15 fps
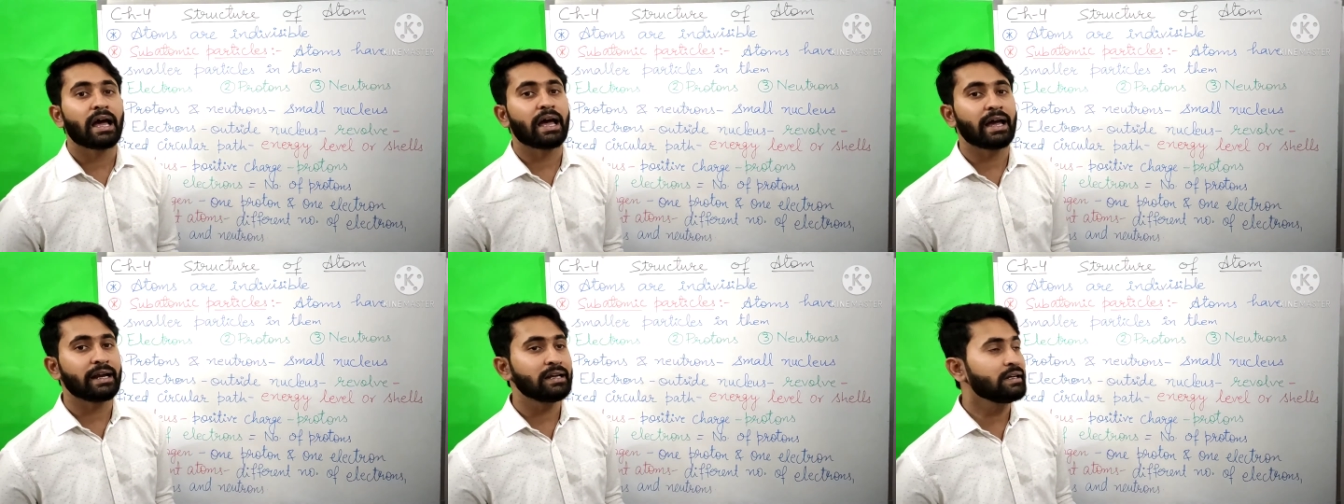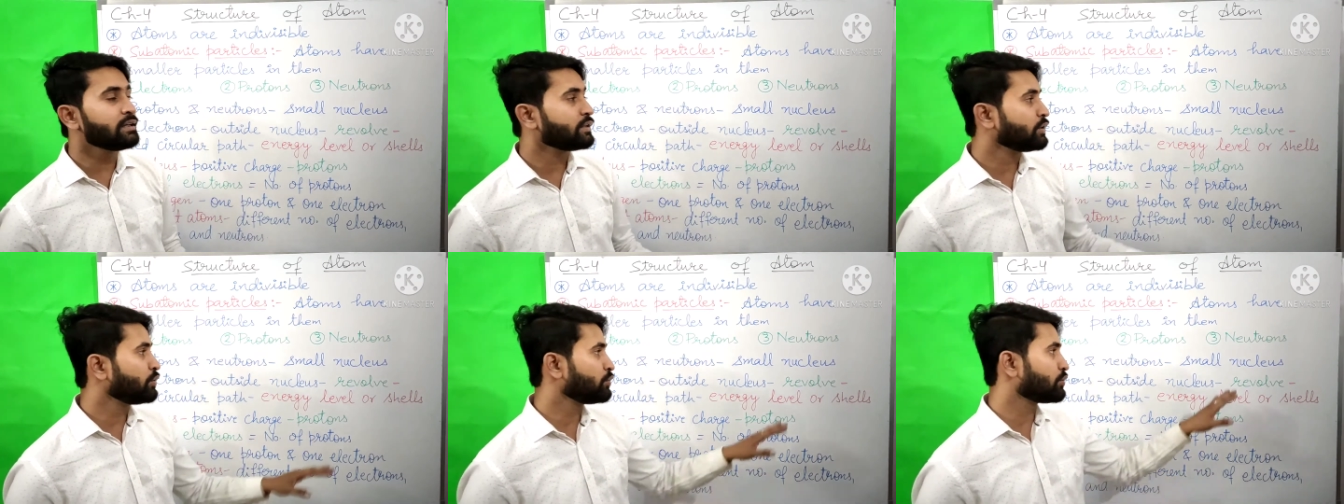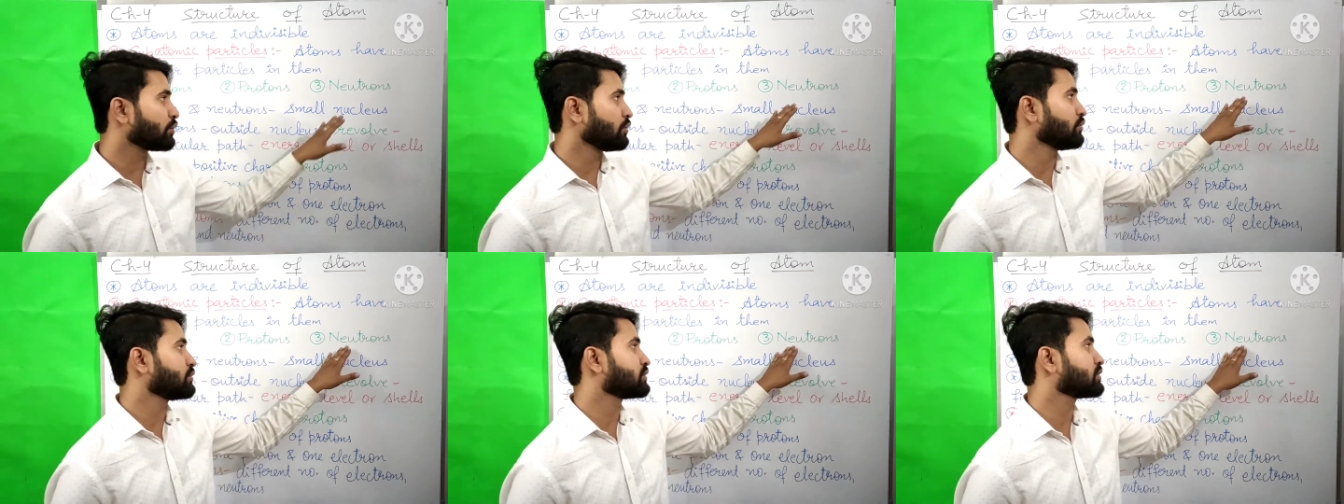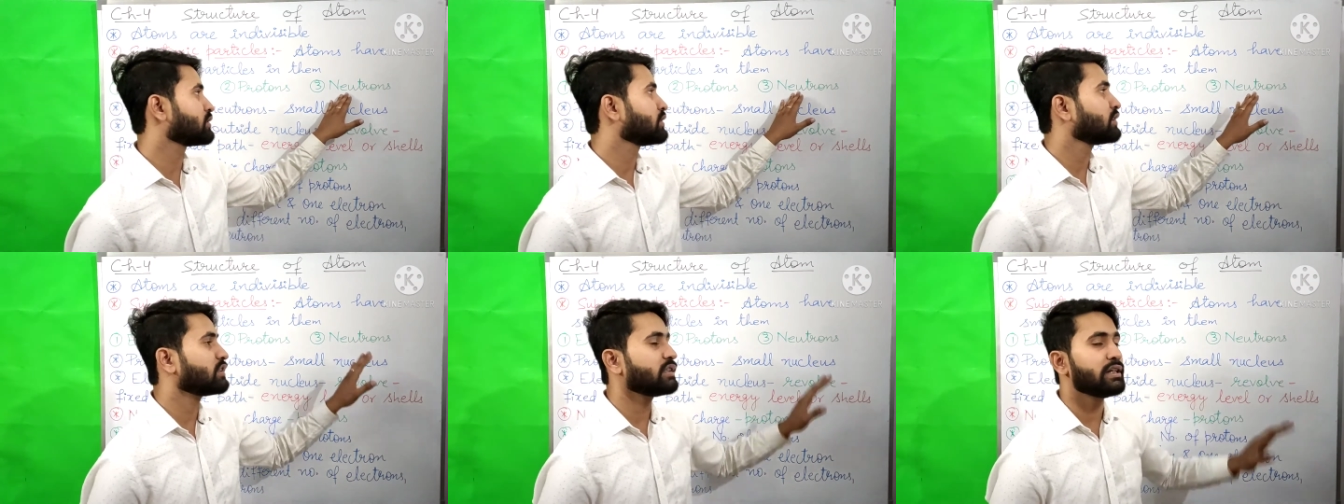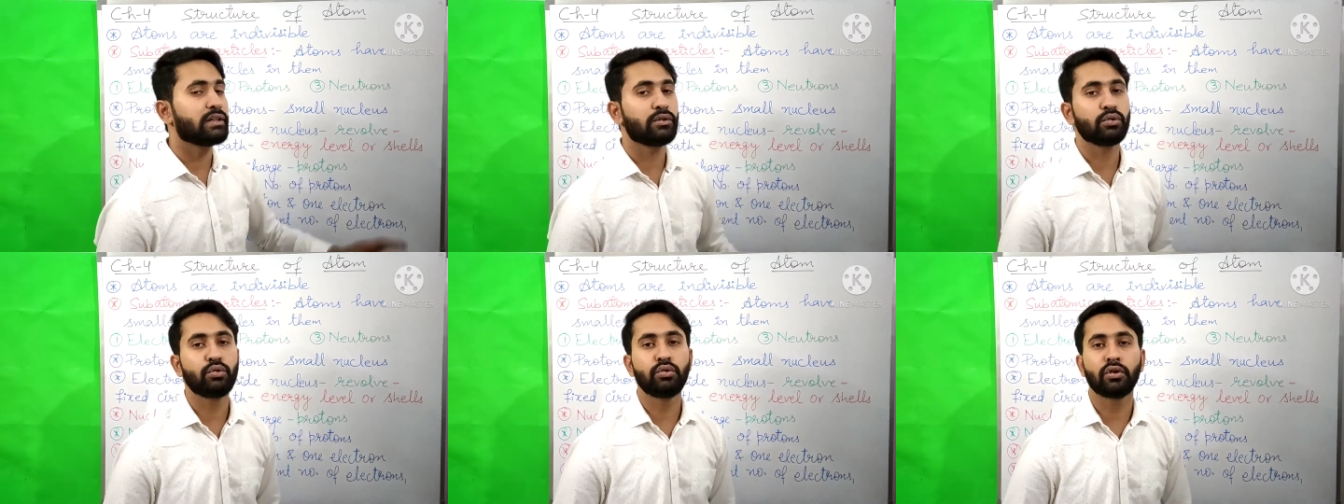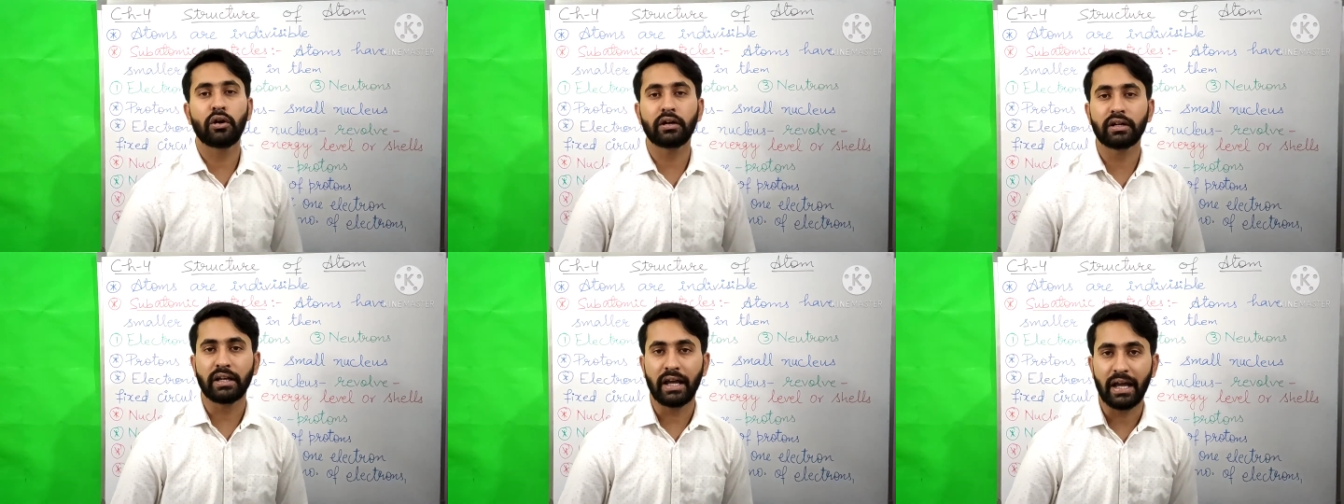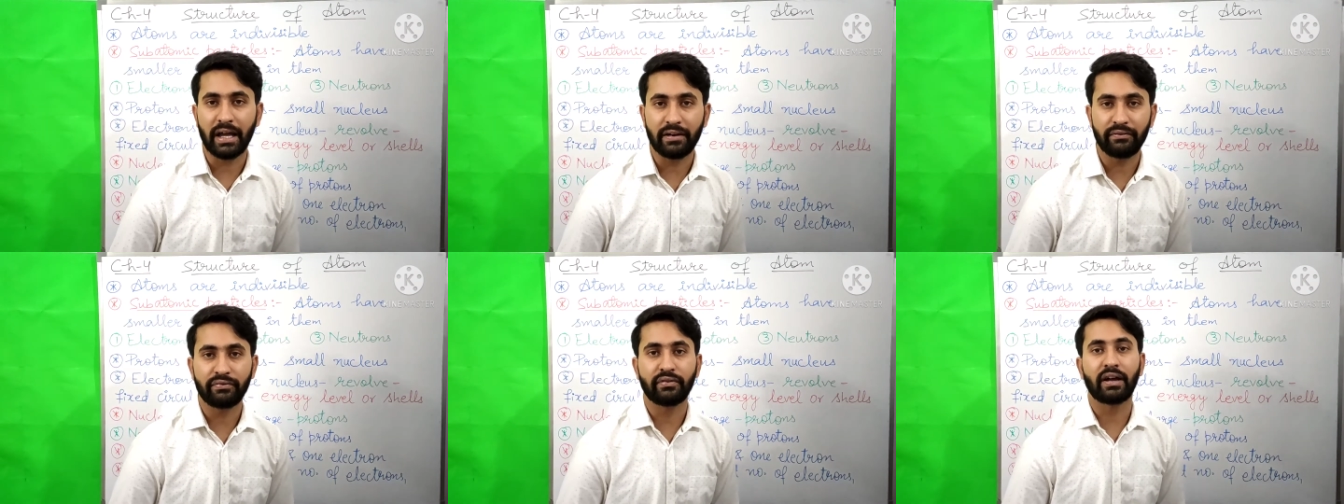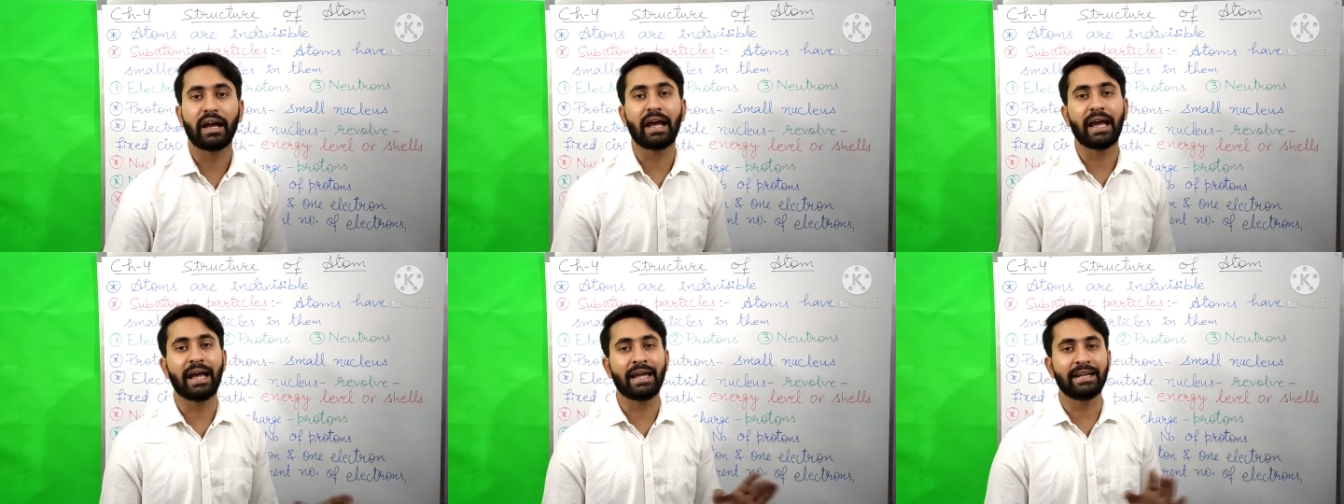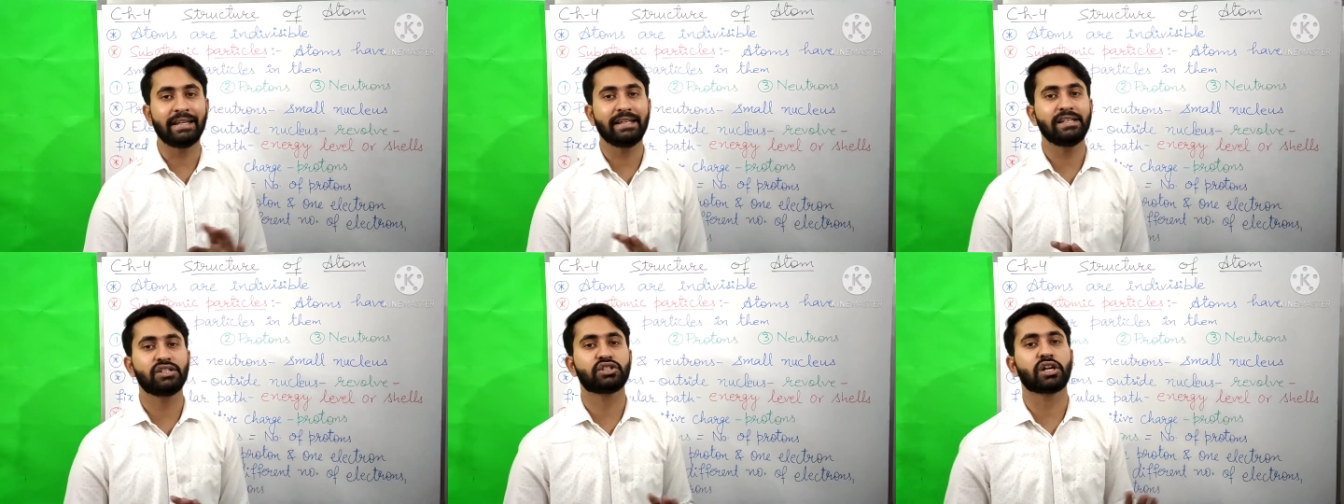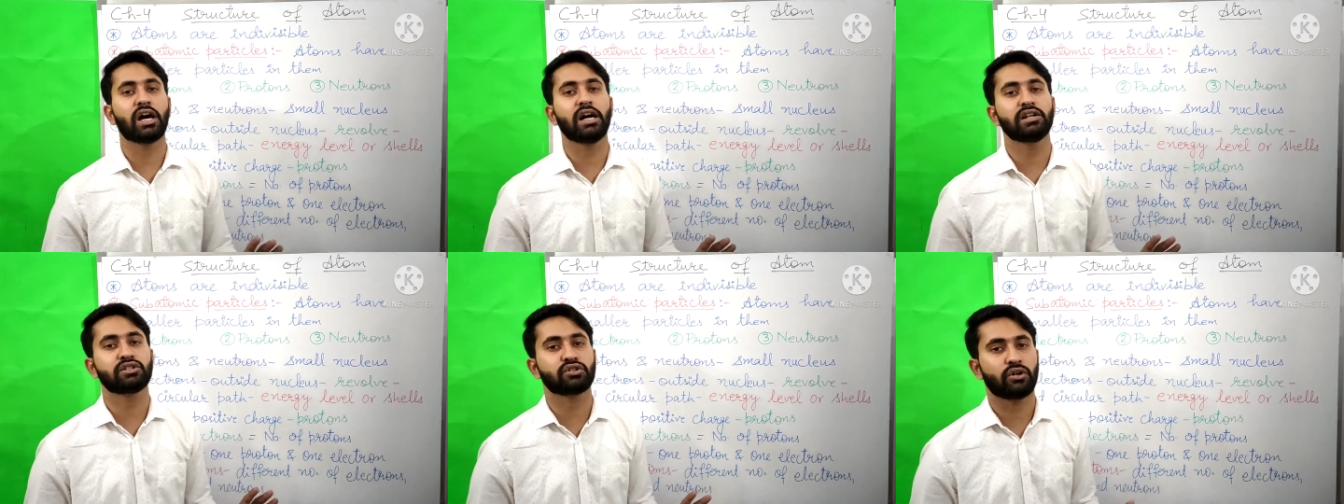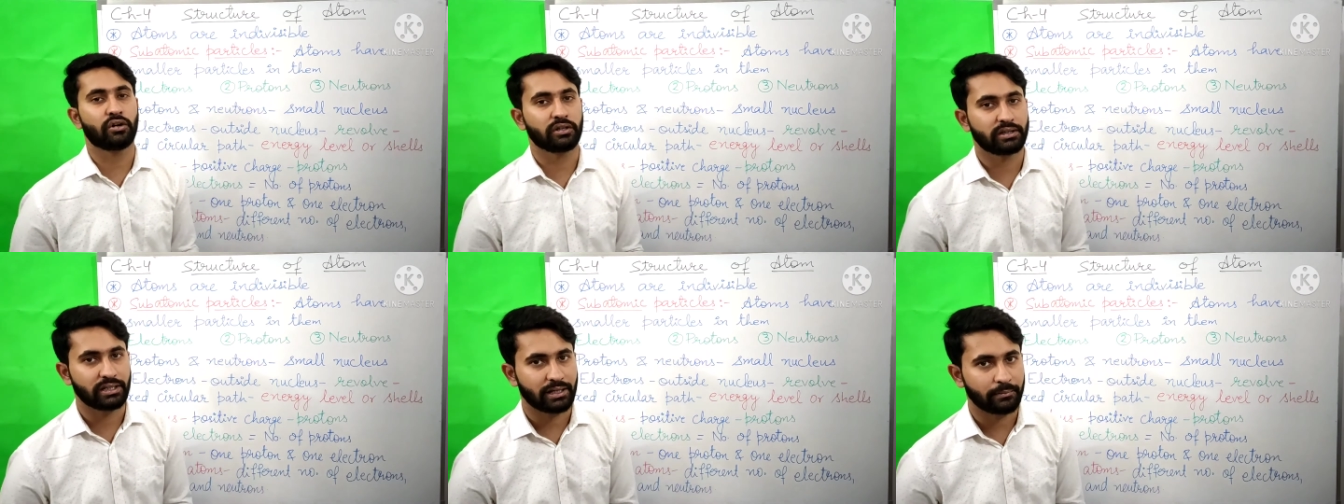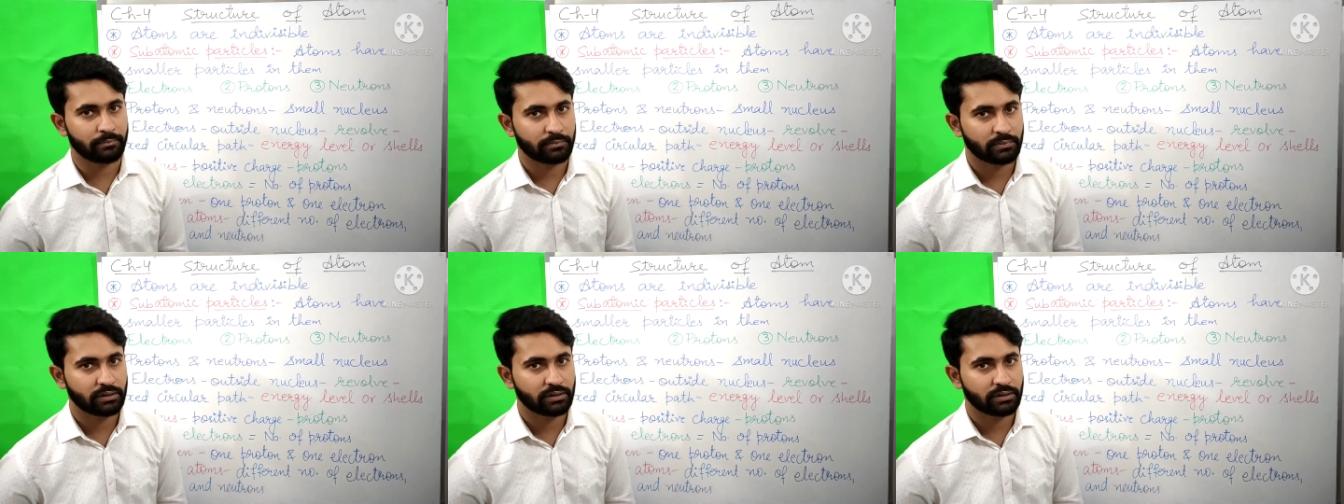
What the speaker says: and neutrons, they do not have any charge on them.